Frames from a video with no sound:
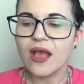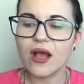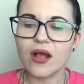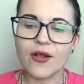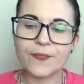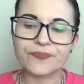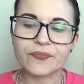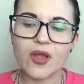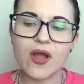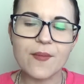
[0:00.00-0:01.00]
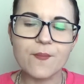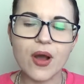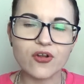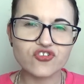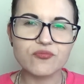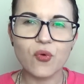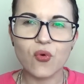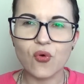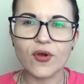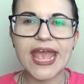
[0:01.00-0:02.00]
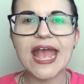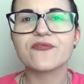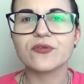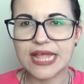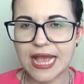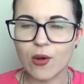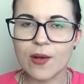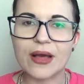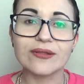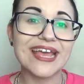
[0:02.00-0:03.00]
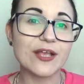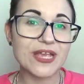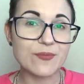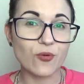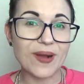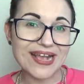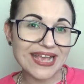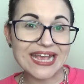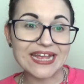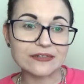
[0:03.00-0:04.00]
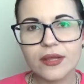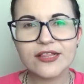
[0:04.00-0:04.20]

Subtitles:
I am much more careful now about letting people back in.